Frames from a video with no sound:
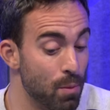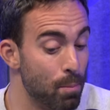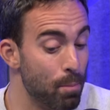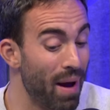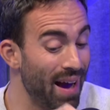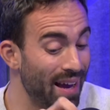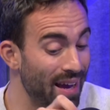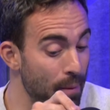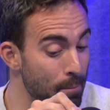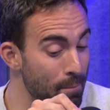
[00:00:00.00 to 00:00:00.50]

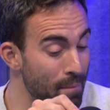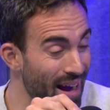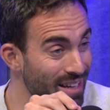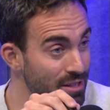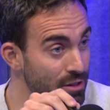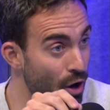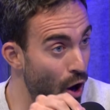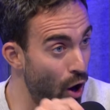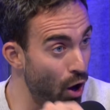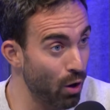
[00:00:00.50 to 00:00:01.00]
backing Max
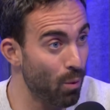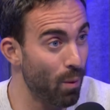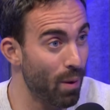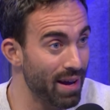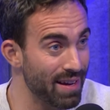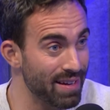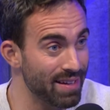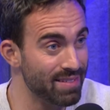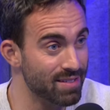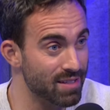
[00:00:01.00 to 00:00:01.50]

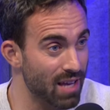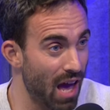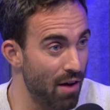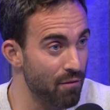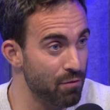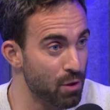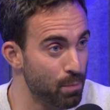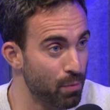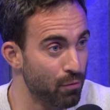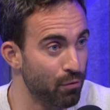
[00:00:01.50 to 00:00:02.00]
Holloway to
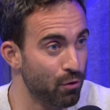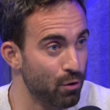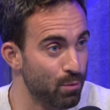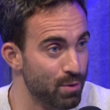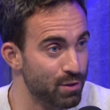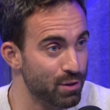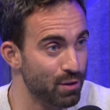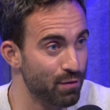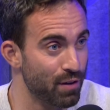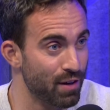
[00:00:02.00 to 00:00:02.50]
have the
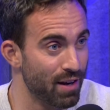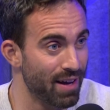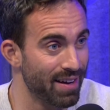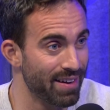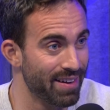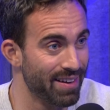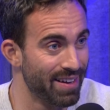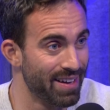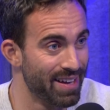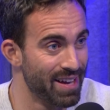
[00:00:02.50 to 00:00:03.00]
performance of the
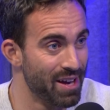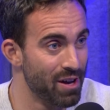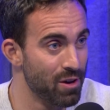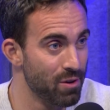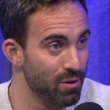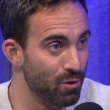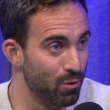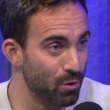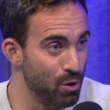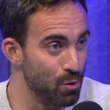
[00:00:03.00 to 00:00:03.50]
night?
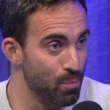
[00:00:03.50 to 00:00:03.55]
Or are you